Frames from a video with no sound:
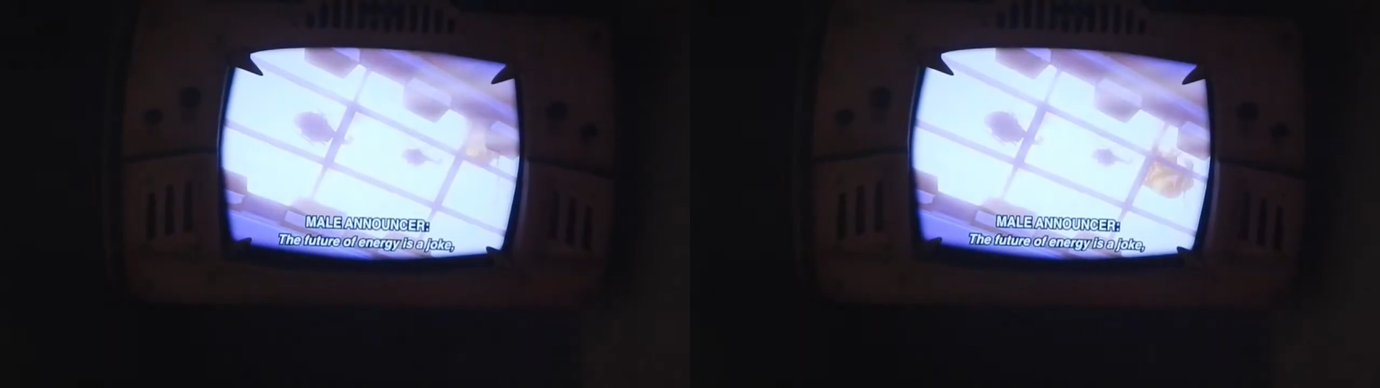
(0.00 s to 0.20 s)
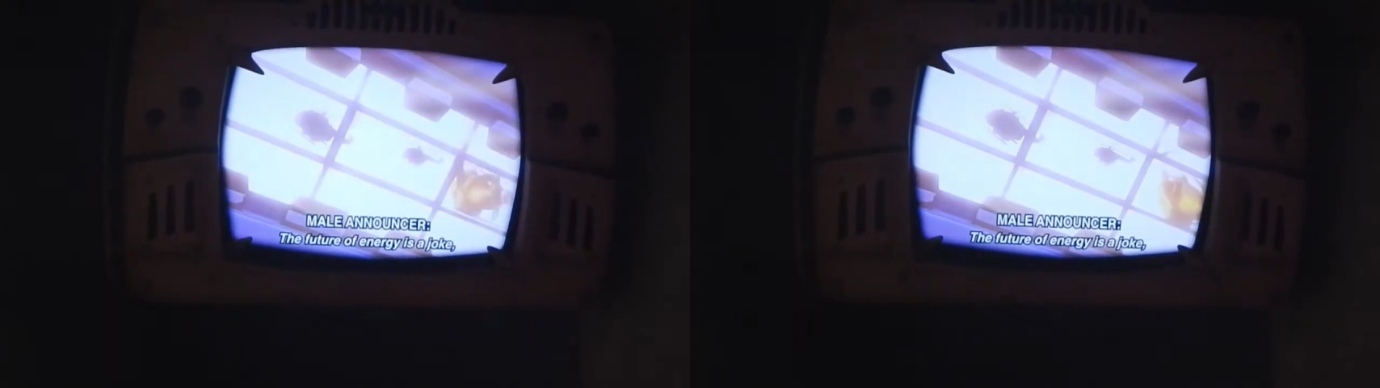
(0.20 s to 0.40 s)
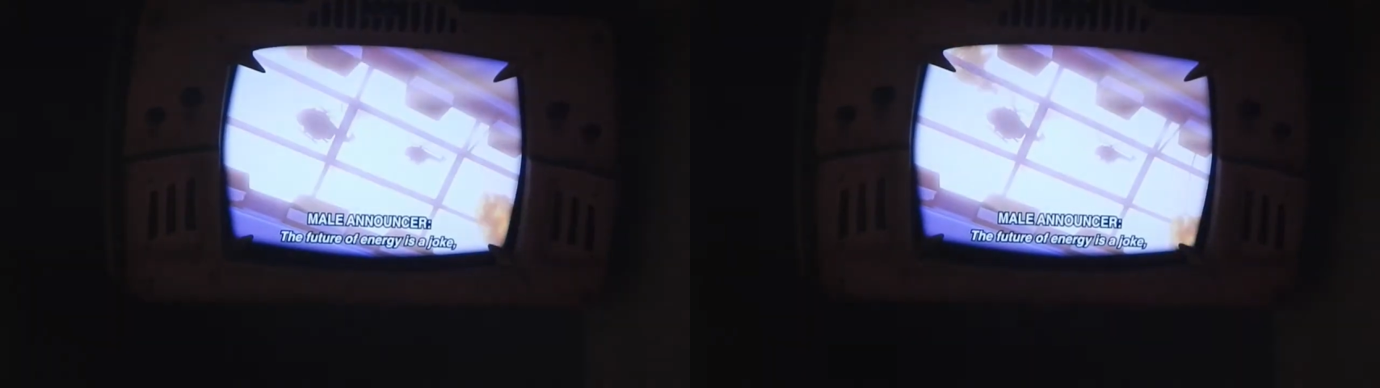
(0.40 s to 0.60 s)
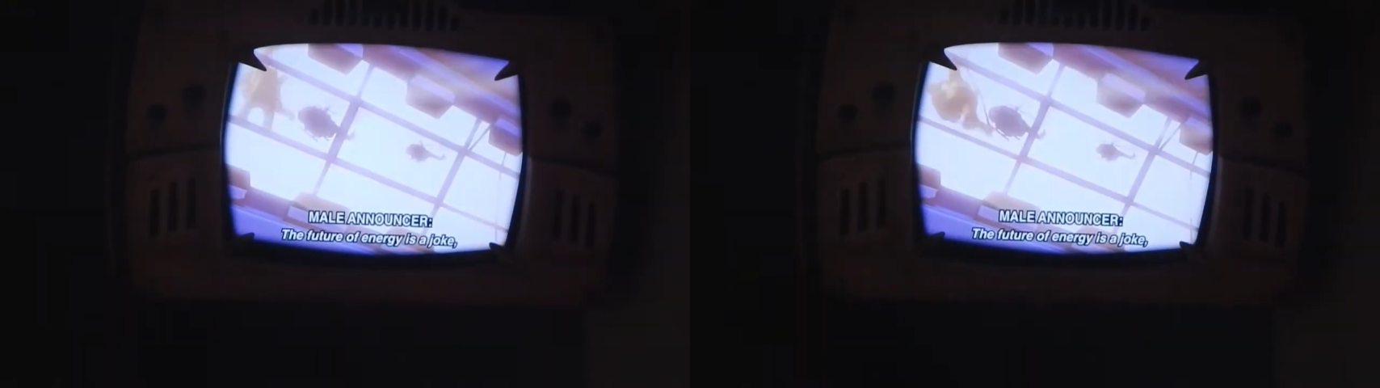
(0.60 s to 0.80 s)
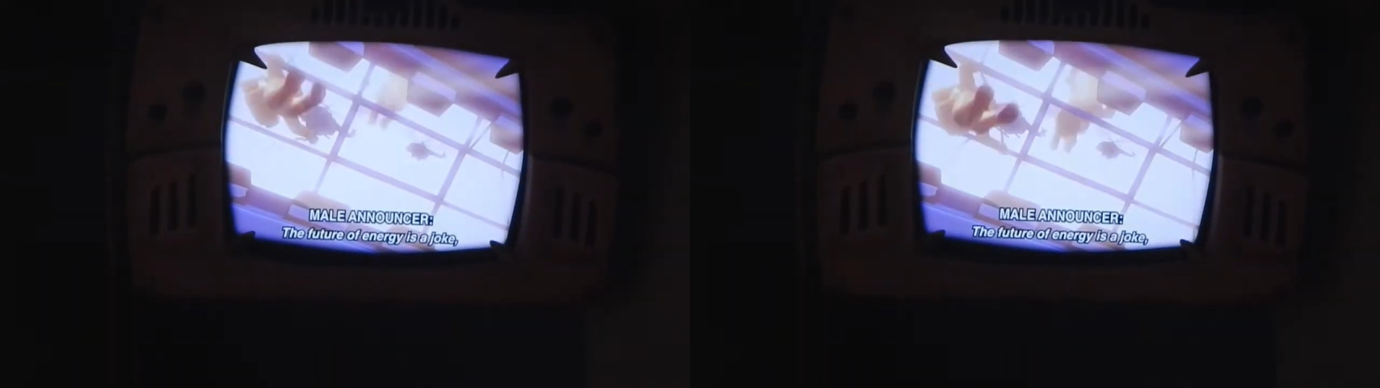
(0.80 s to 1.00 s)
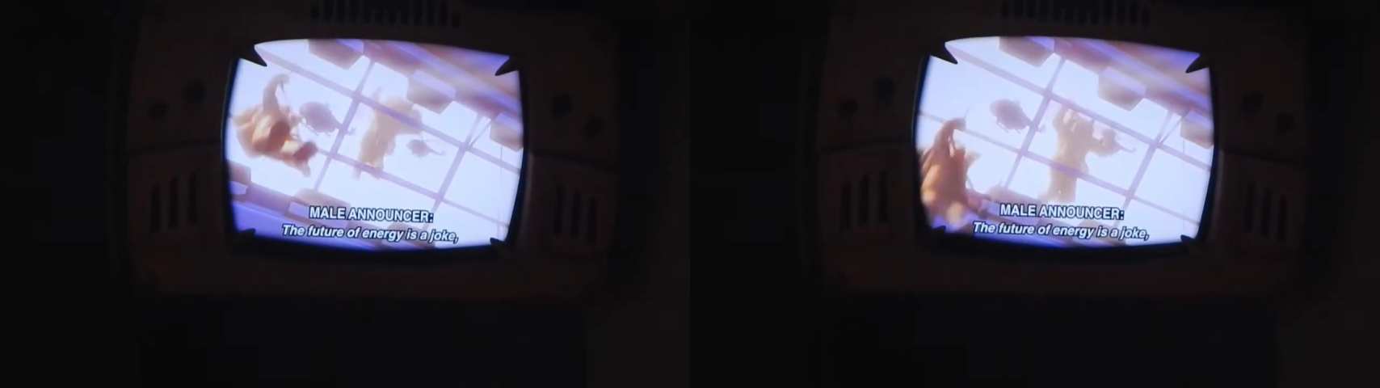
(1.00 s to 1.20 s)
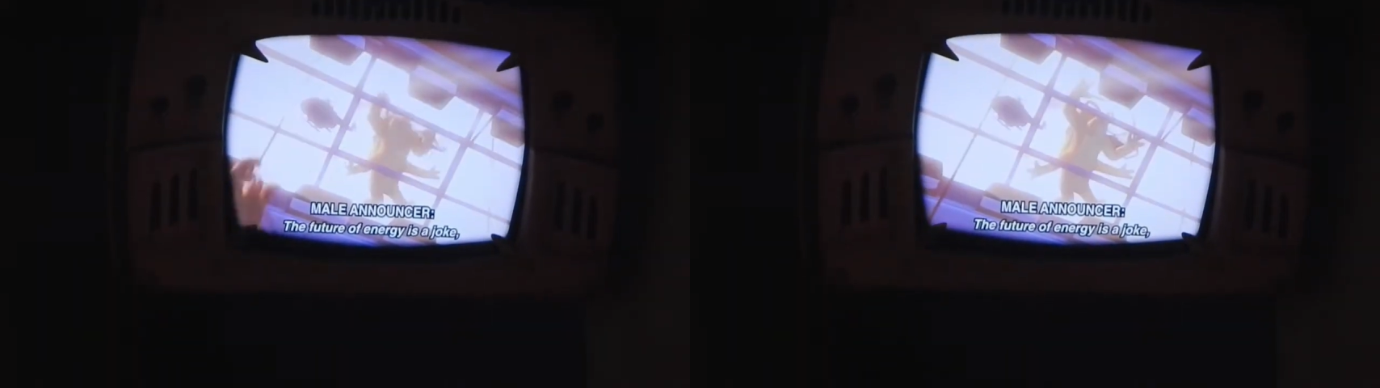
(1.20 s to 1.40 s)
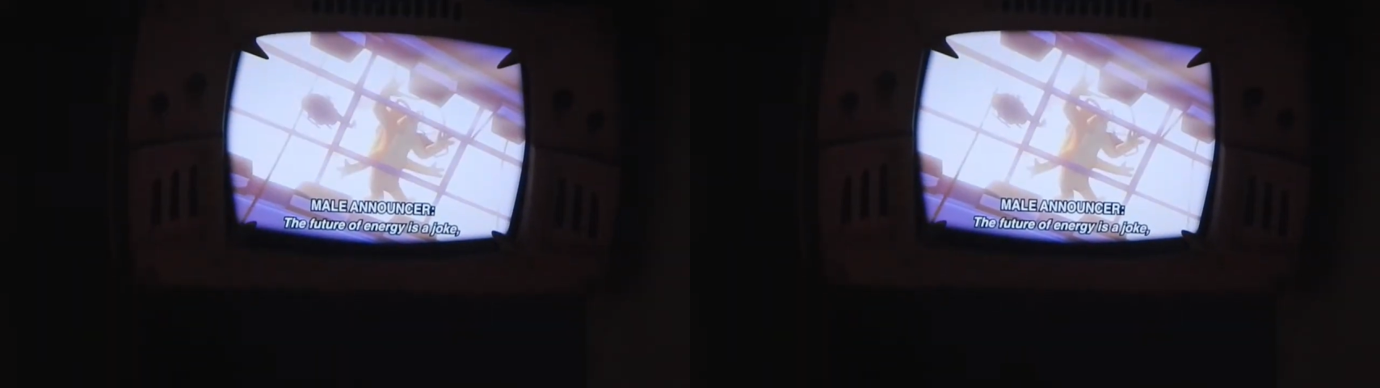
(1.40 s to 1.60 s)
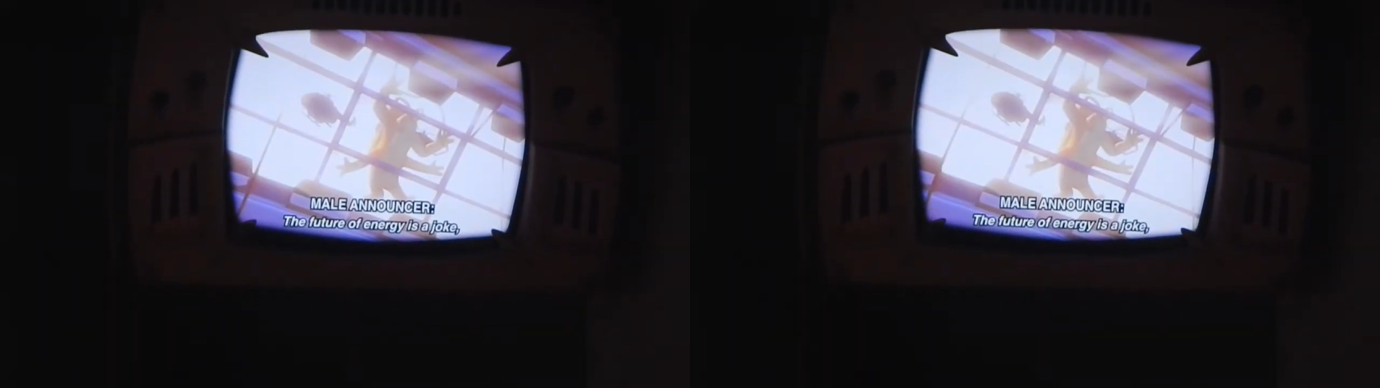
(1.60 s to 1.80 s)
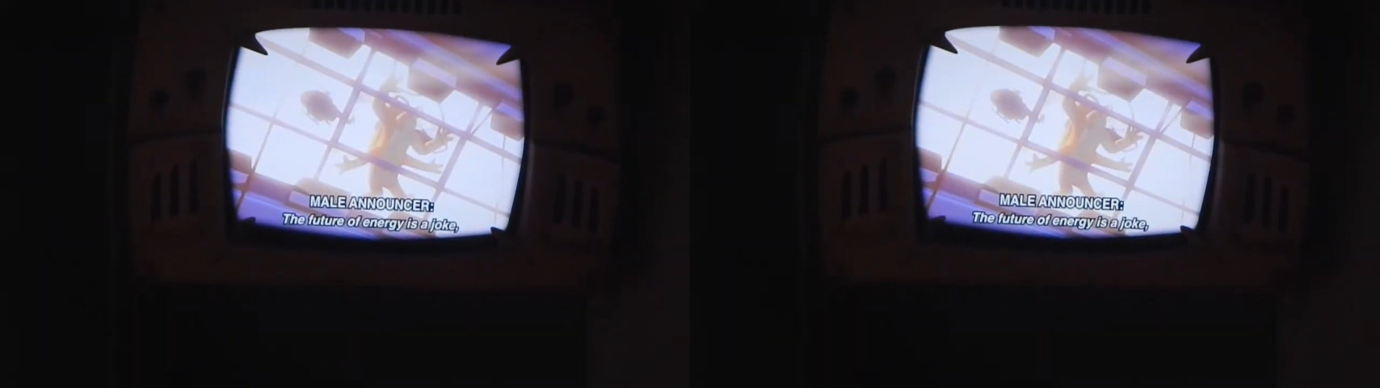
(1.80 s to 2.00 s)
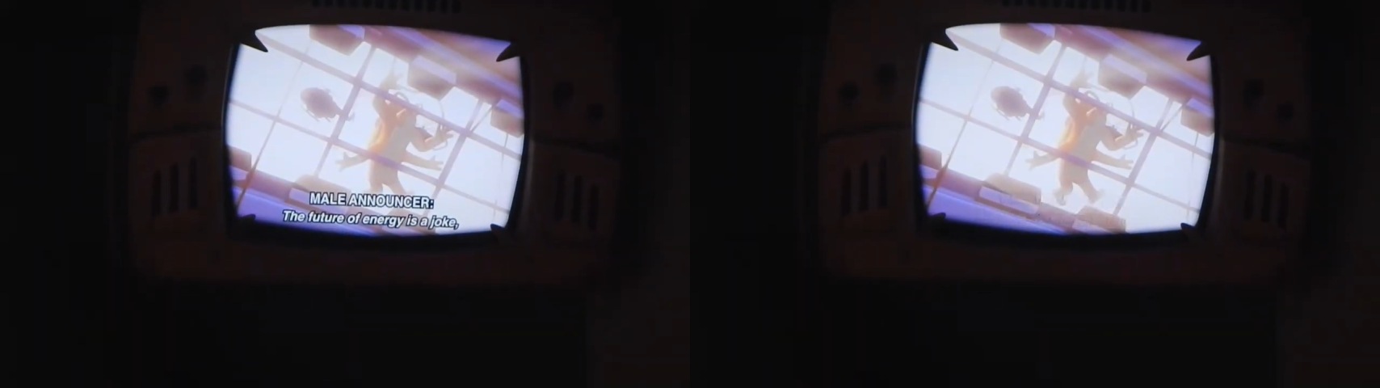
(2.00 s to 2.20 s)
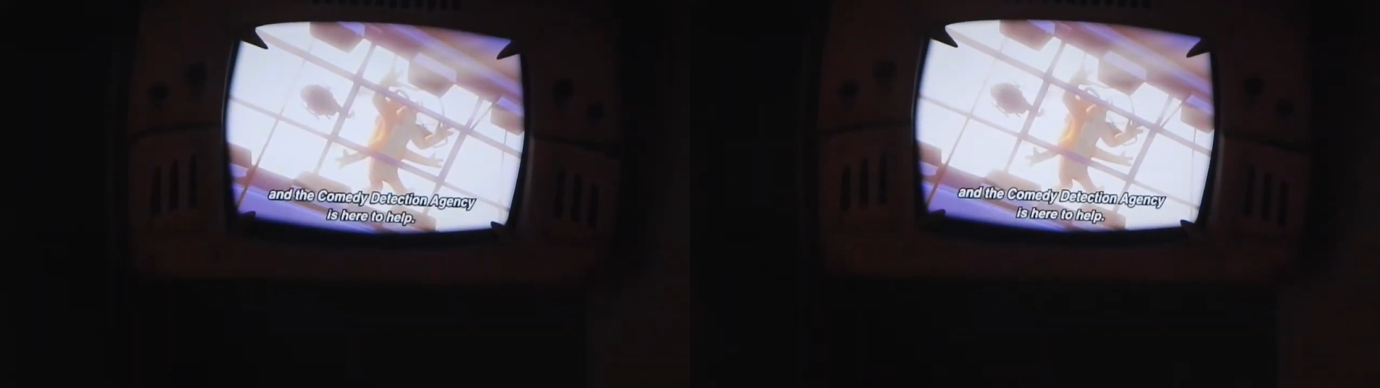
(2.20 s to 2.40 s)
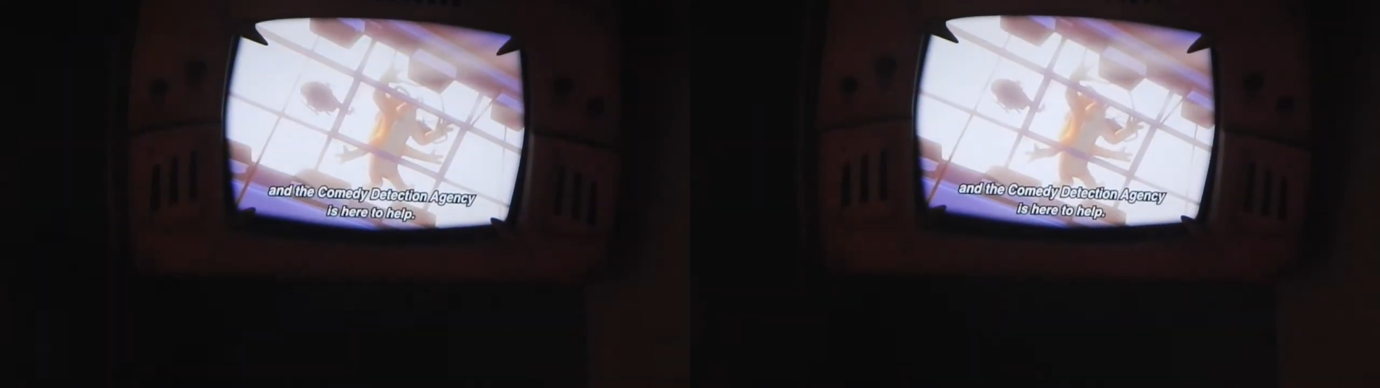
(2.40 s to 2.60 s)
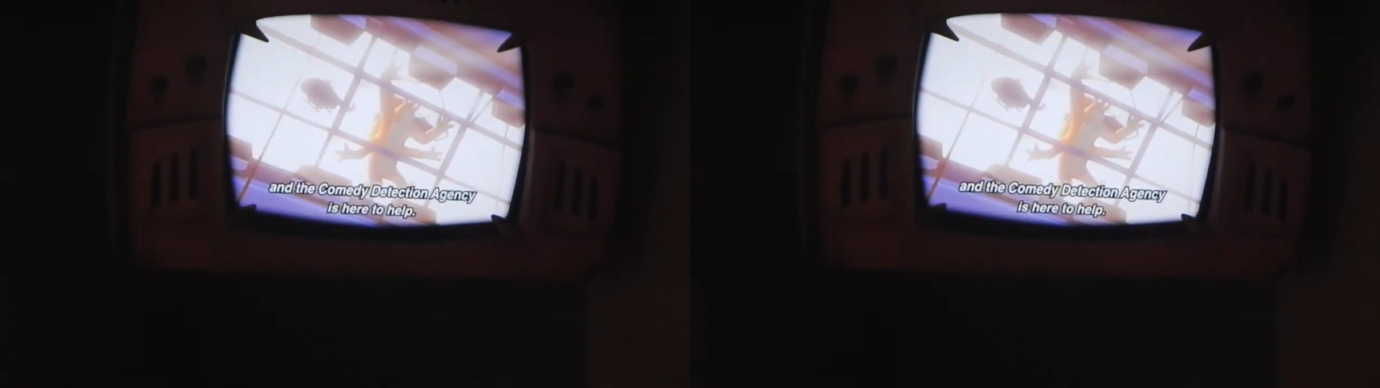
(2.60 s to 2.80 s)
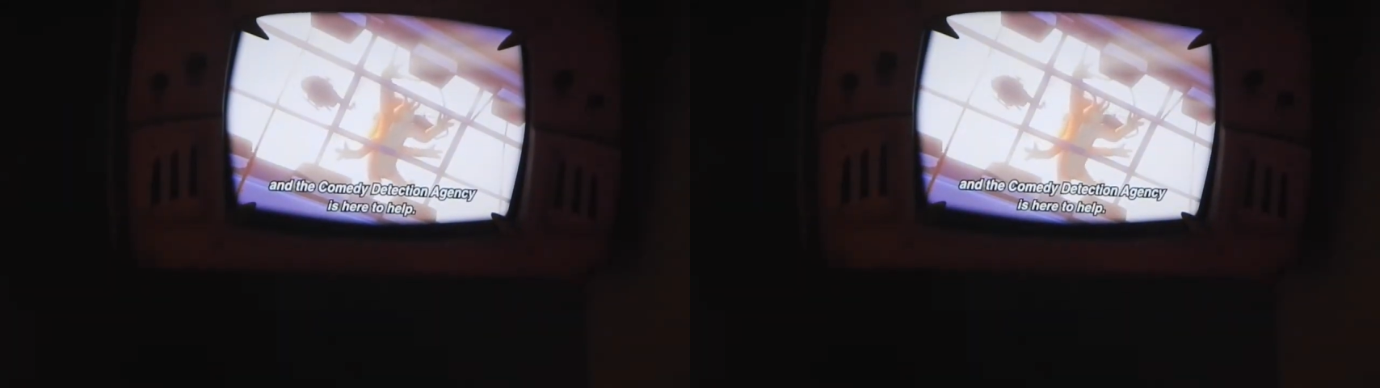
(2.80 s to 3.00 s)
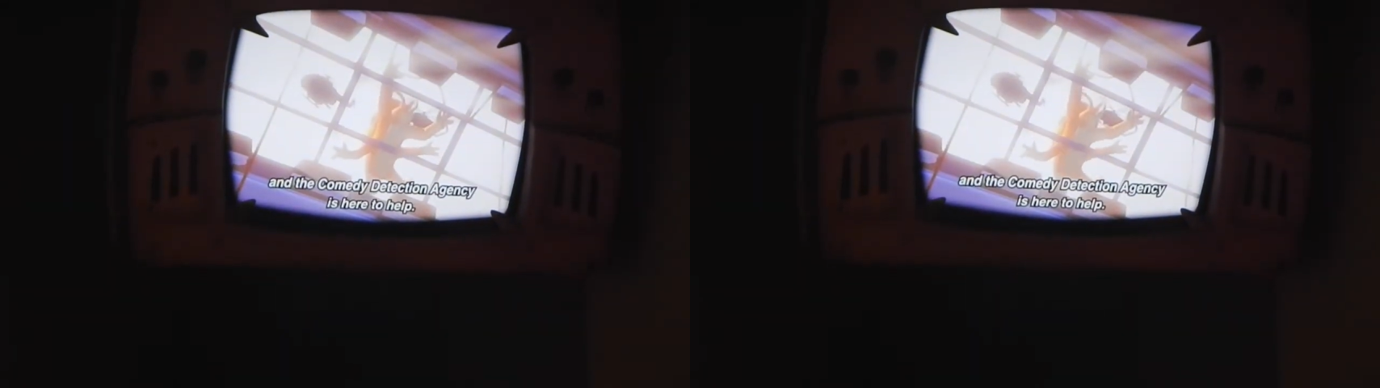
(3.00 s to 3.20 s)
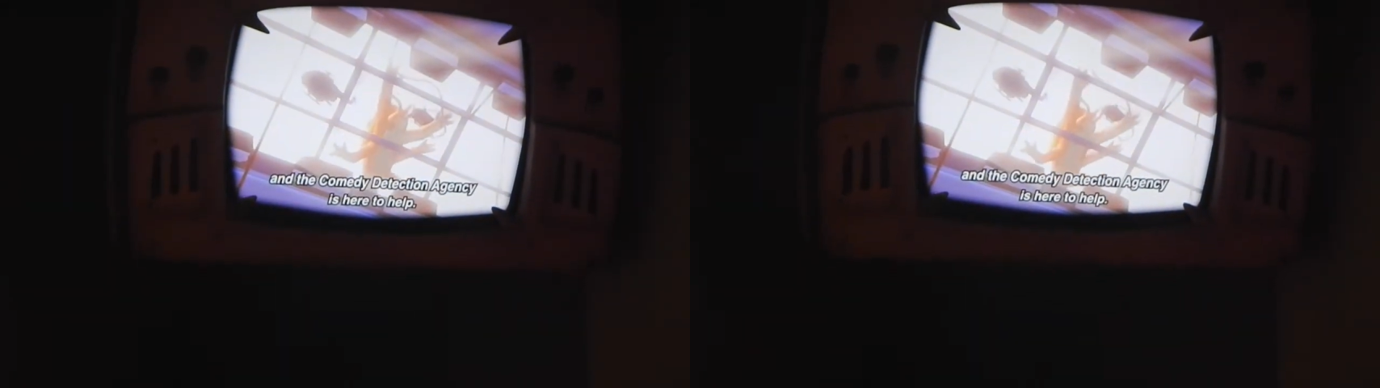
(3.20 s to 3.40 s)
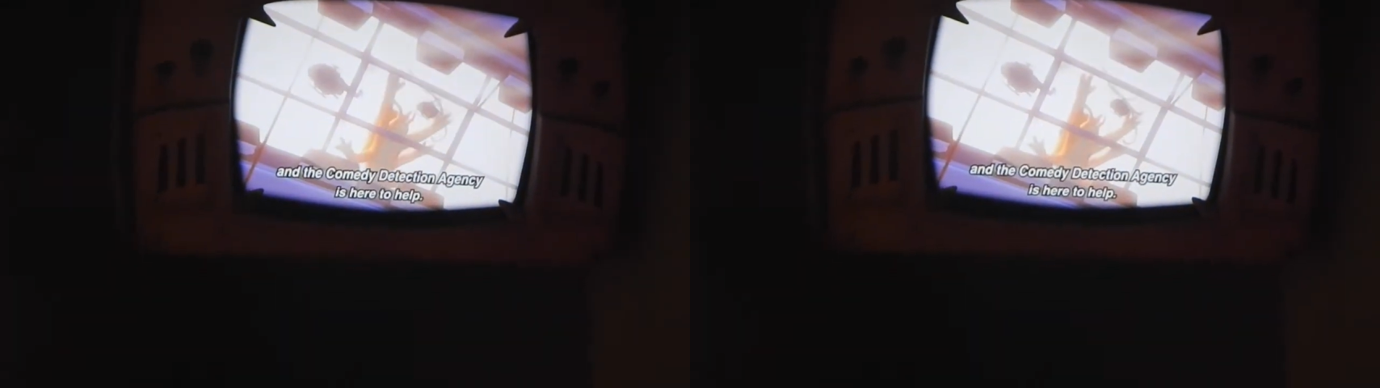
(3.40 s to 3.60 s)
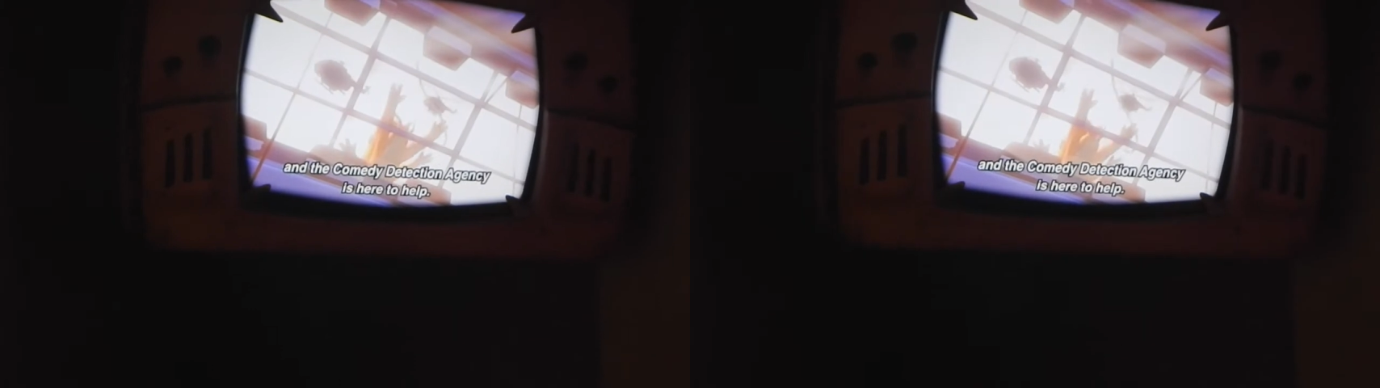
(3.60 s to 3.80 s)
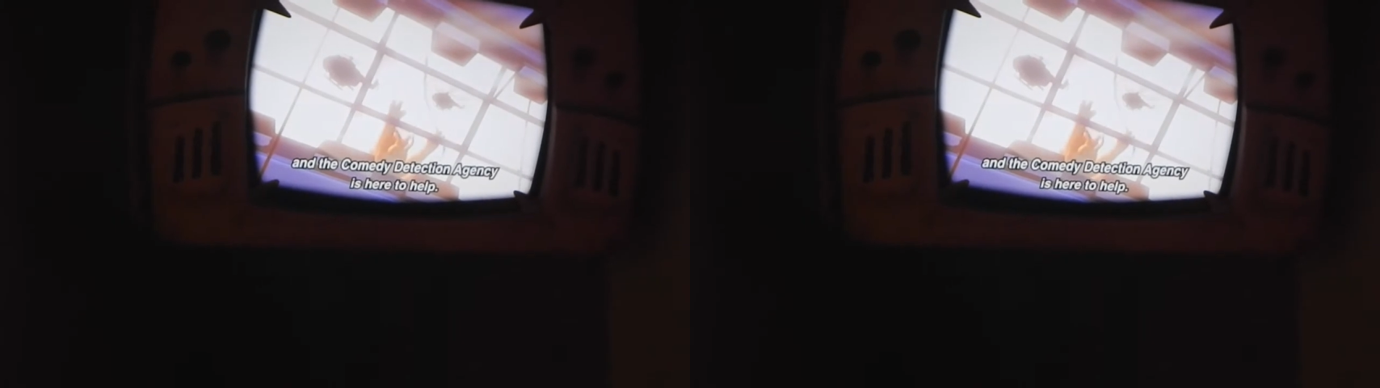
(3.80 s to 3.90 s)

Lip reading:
(no speaker visible)